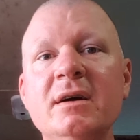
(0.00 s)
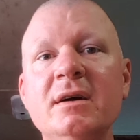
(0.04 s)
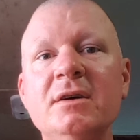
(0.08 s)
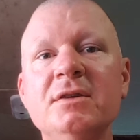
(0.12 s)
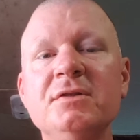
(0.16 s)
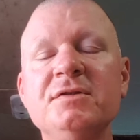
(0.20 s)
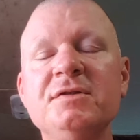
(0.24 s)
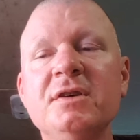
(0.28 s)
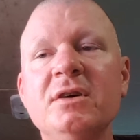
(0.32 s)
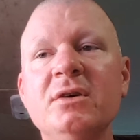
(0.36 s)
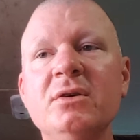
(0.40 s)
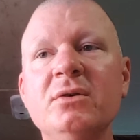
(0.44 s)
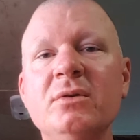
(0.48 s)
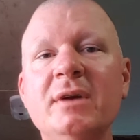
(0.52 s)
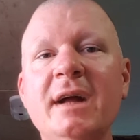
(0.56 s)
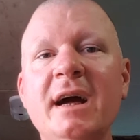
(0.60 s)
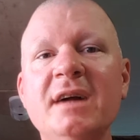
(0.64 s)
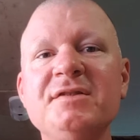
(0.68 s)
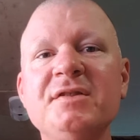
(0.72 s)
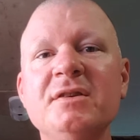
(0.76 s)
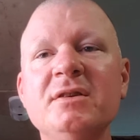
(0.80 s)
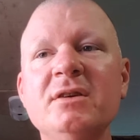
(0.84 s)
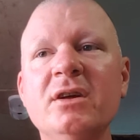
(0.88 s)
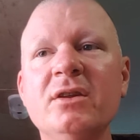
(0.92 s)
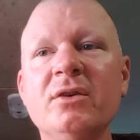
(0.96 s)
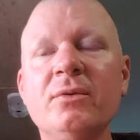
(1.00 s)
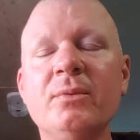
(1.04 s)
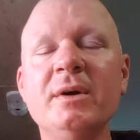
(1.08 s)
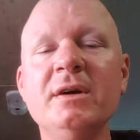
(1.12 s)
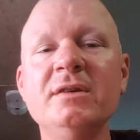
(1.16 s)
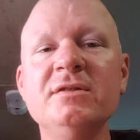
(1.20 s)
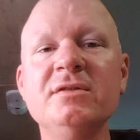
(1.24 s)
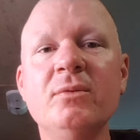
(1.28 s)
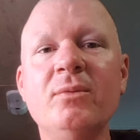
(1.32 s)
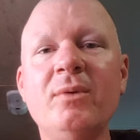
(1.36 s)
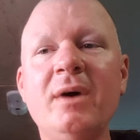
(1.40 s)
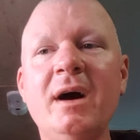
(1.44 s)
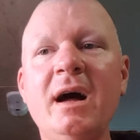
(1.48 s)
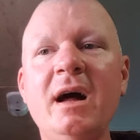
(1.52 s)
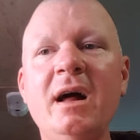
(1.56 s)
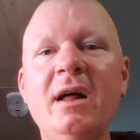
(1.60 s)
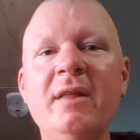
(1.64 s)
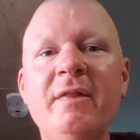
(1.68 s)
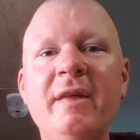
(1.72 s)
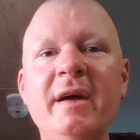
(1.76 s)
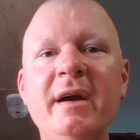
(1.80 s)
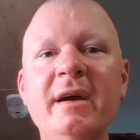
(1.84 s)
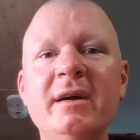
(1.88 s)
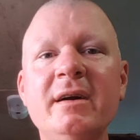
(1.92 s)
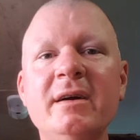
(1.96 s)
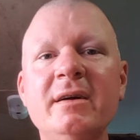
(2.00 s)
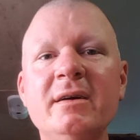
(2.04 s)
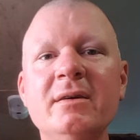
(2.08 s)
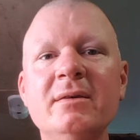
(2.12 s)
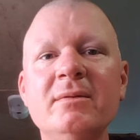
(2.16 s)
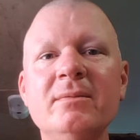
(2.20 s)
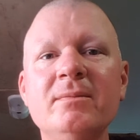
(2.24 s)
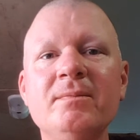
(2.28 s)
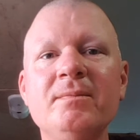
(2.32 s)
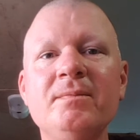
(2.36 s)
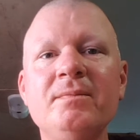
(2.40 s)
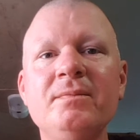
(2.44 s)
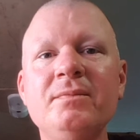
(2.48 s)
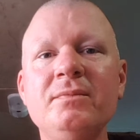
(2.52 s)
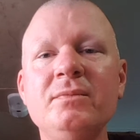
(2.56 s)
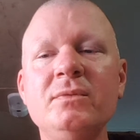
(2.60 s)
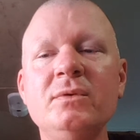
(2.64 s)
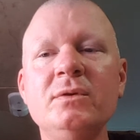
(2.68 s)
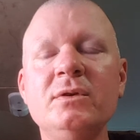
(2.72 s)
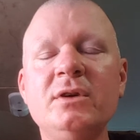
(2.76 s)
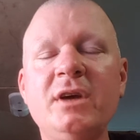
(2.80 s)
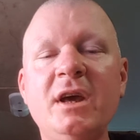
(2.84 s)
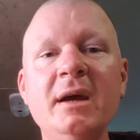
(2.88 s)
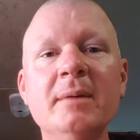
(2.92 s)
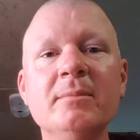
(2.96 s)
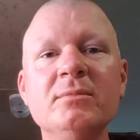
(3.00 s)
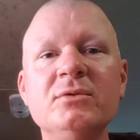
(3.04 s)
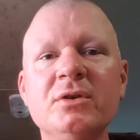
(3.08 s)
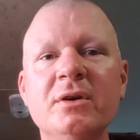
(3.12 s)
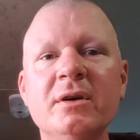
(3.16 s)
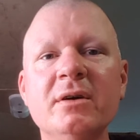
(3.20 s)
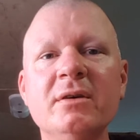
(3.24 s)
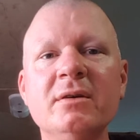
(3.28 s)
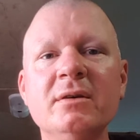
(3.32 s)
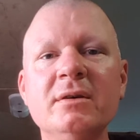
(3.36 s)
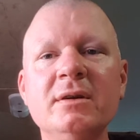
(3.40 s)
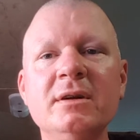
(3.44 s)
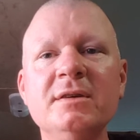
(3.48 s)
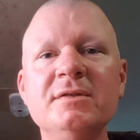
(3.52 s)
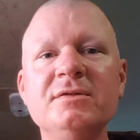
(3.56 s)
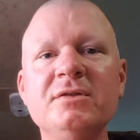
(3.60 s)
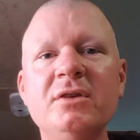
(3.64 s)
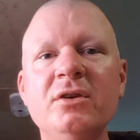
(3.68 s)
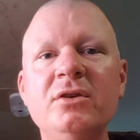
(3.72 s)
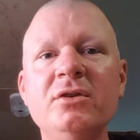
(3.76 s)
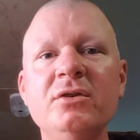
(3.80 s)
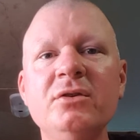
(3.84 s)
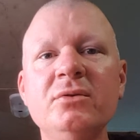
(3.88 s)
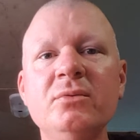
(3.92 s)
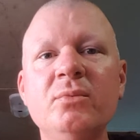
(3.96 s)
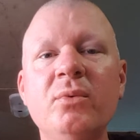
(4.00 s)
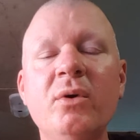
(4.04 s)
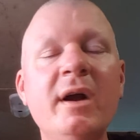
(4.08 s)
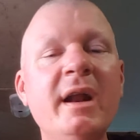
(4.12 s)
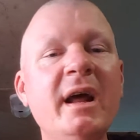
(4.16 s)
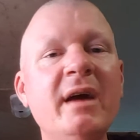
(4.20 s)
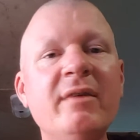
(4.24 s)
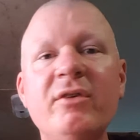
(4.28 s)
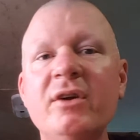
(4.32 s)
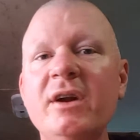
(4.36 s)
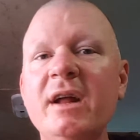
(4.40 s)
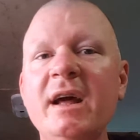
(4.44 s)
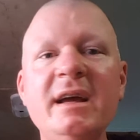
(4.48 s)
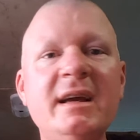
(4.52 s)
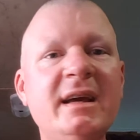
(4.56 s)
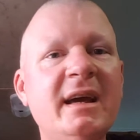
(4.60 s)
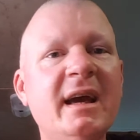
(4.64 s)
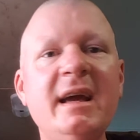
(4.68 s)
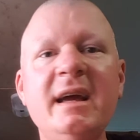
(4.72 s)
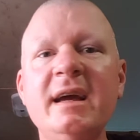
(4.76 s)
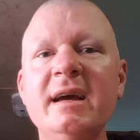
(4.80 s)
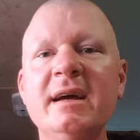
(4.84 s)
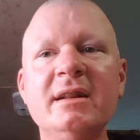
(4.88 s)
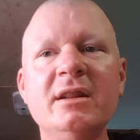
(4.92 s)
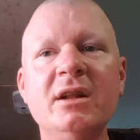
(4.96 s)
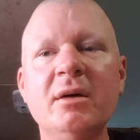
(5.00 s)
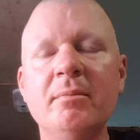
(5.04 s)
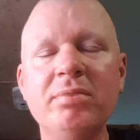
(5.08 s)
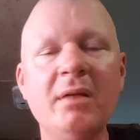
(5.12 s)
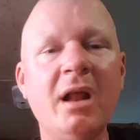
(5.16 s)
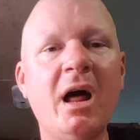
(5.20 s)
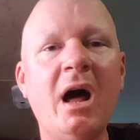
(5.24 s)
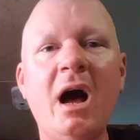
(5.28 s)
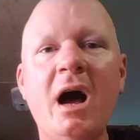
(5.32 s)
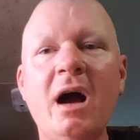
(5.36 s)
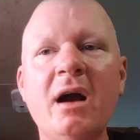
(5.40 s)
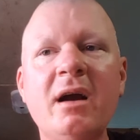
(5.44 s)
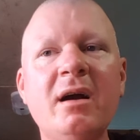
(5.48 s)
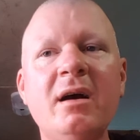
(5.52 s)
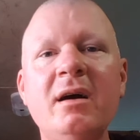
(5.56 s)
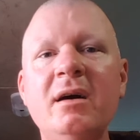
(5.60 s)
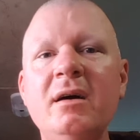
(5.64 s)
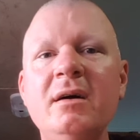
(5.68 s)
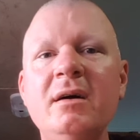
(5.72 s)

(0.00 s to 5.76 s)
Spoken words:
So that's another reason why they're chemtrailing, is to do whatever they can to block